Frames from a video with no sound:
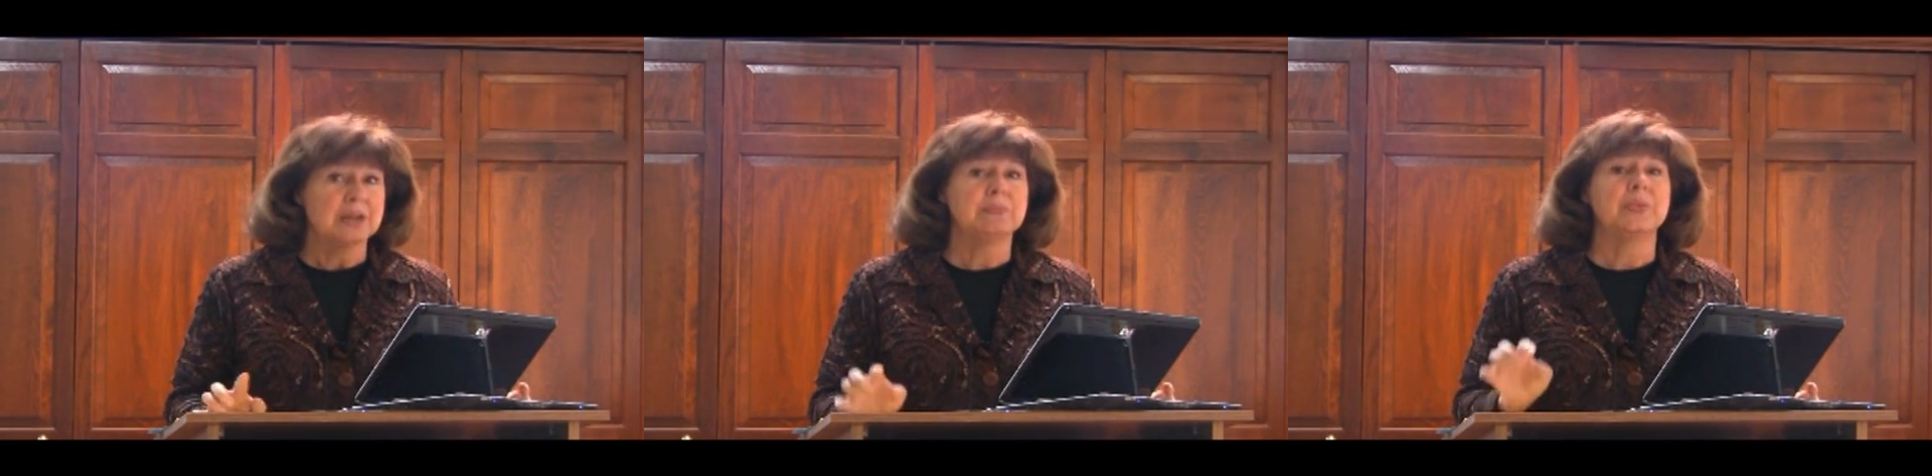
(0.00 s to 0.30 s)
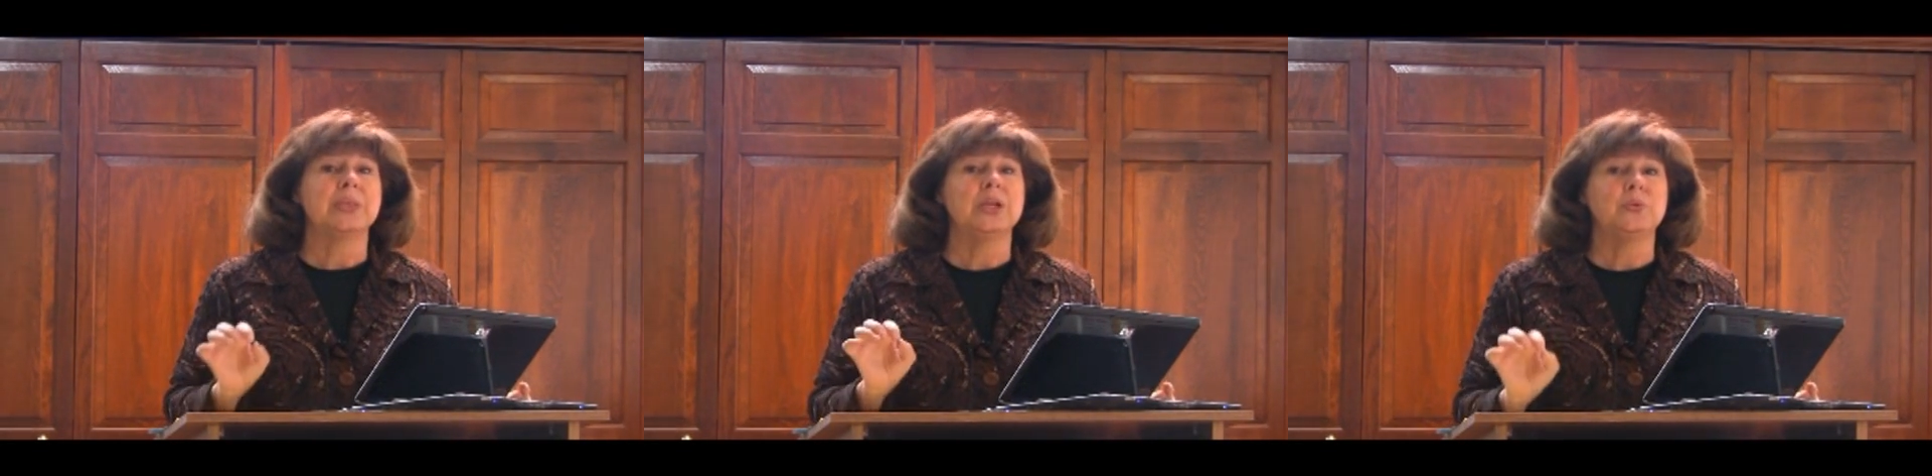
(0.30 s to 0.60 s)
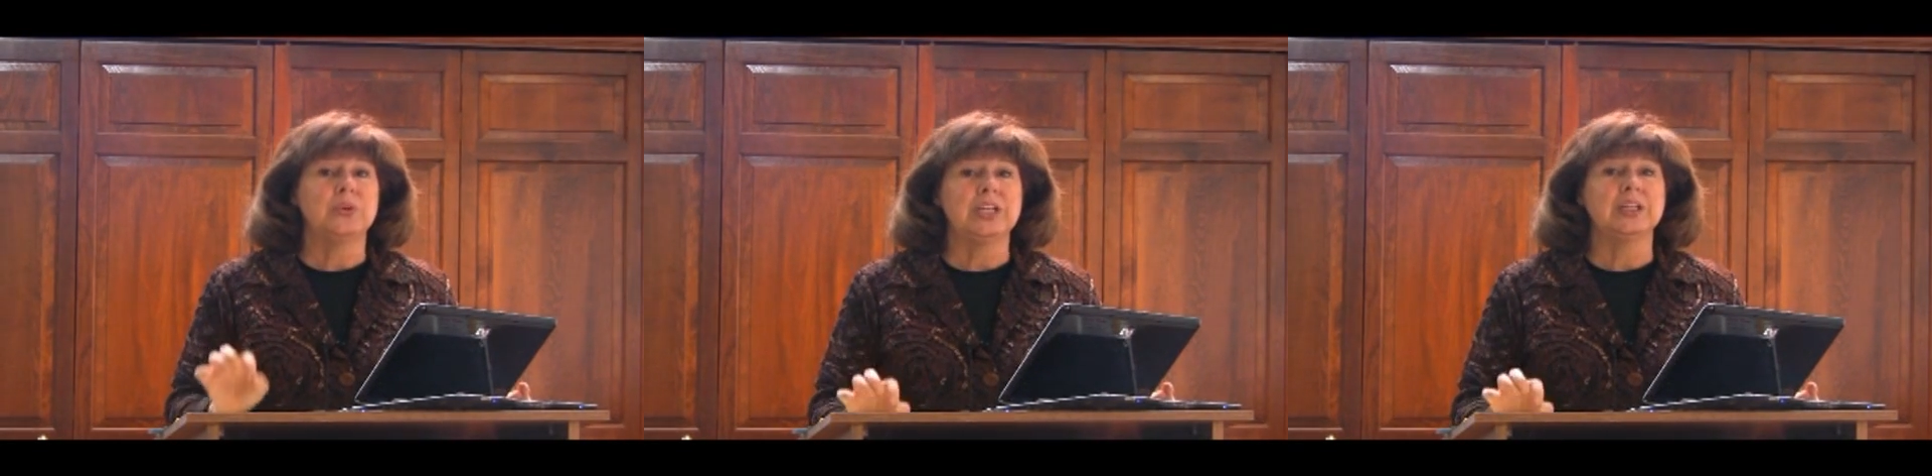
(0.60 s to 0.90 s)
but they
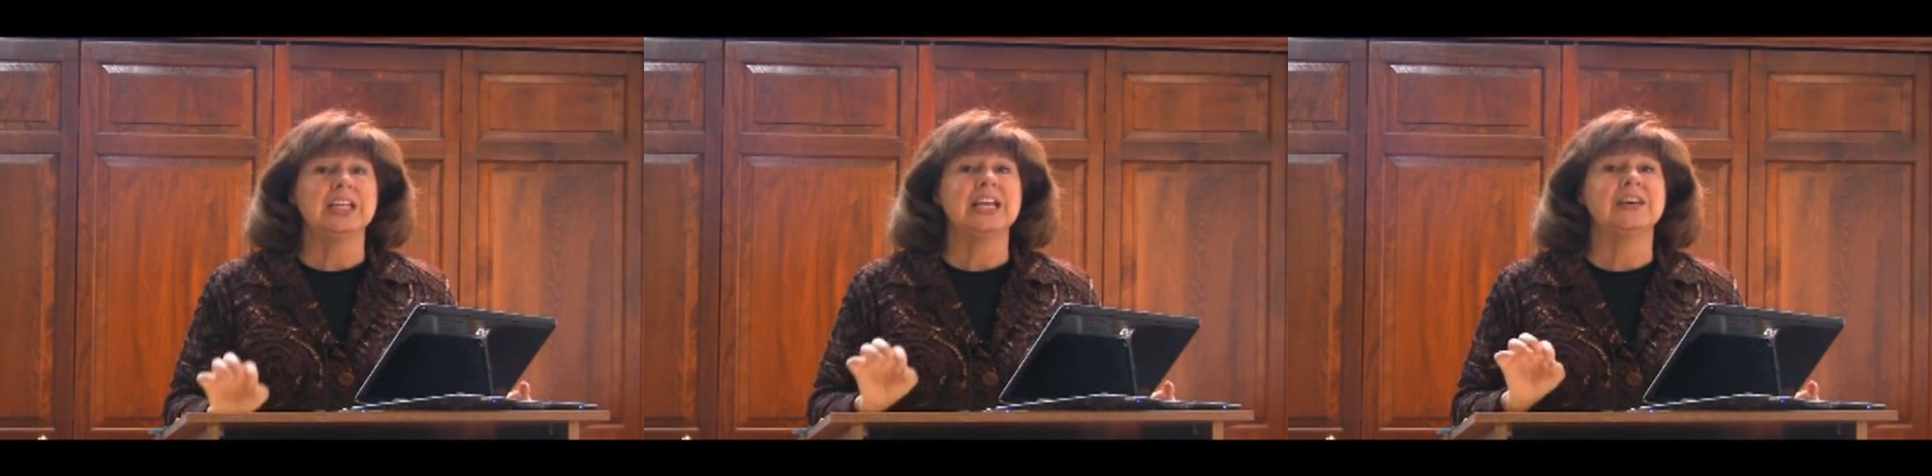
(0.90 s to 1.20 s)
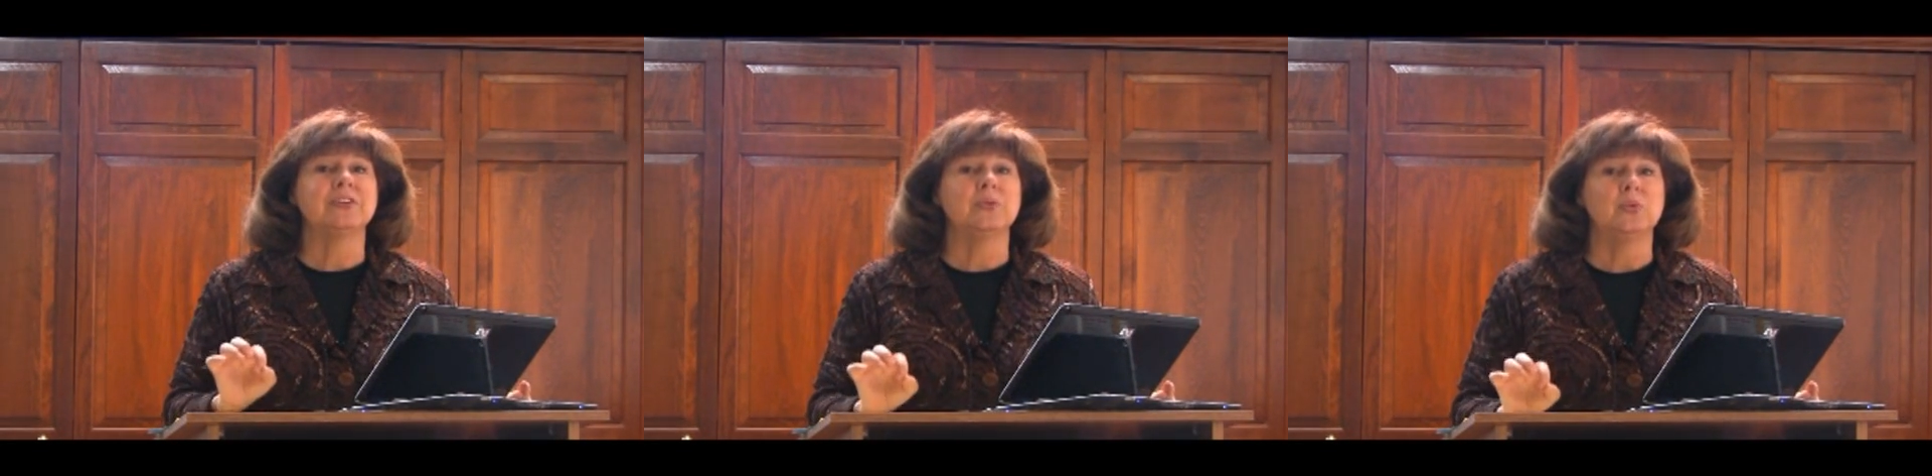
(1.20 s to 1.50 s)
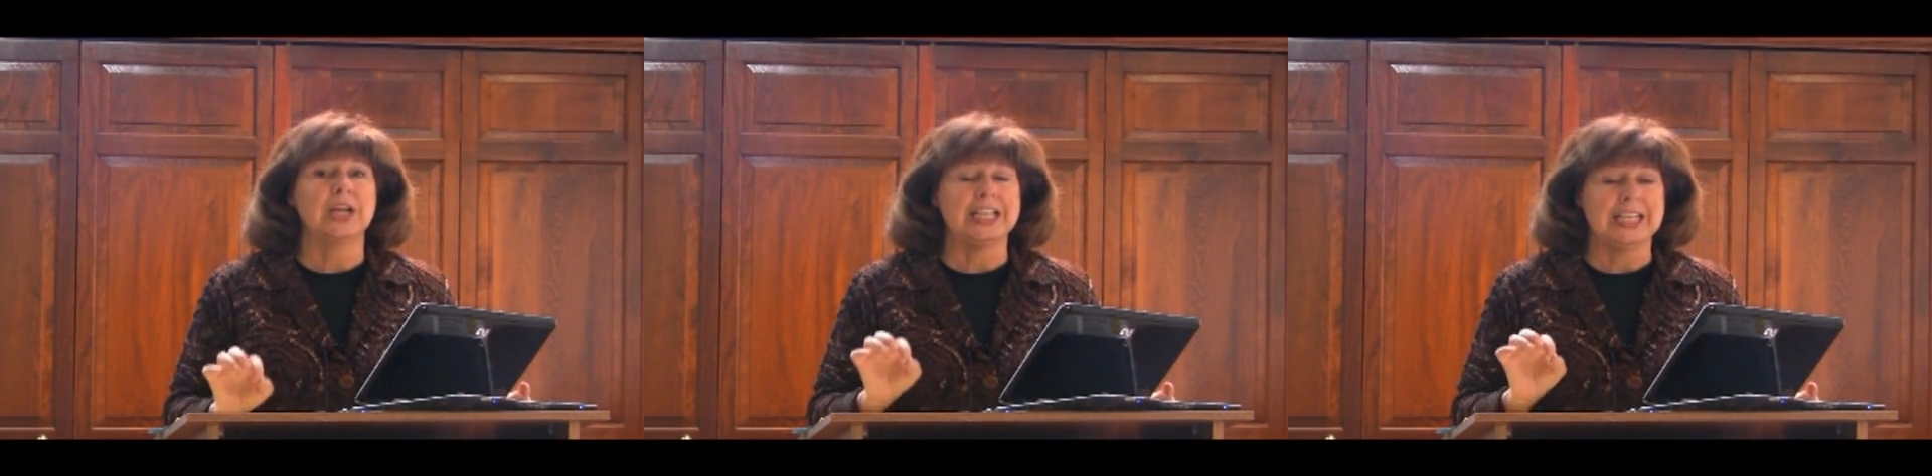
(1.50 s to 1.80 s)
really have a
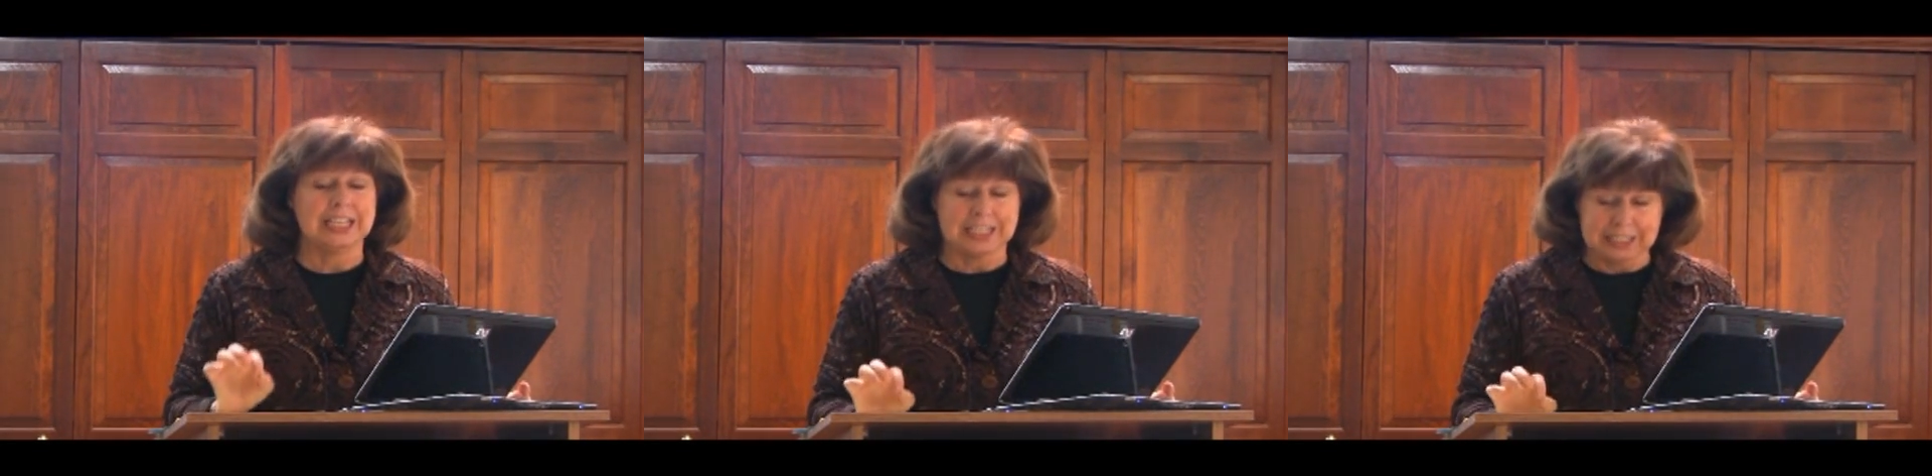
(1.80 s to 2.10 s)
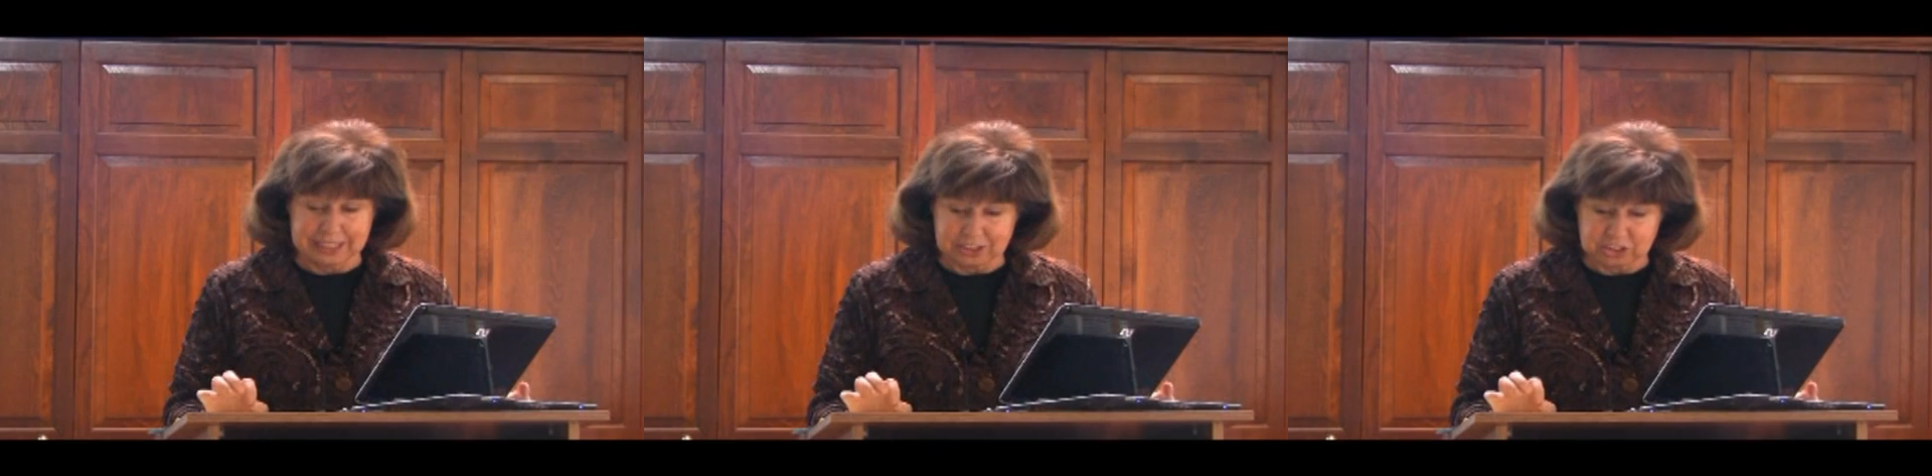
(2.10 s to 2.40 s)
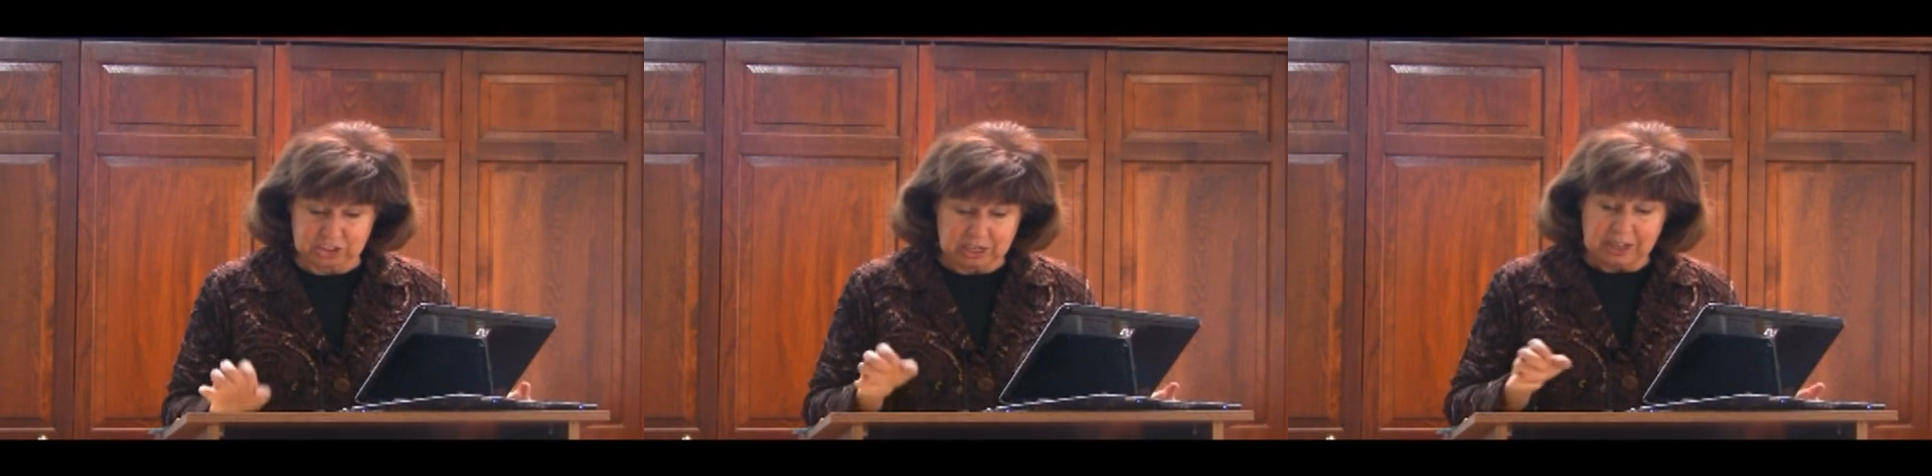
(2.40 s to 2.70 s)
writing
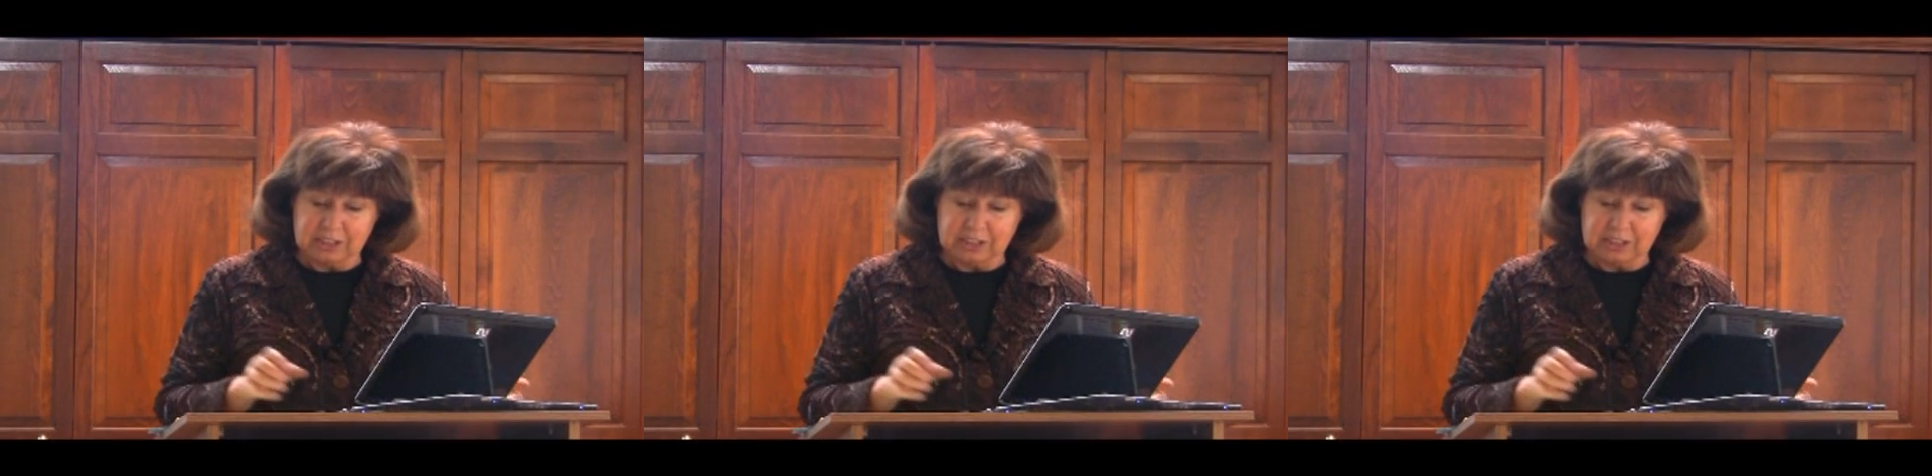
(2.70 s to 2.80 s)
glitch.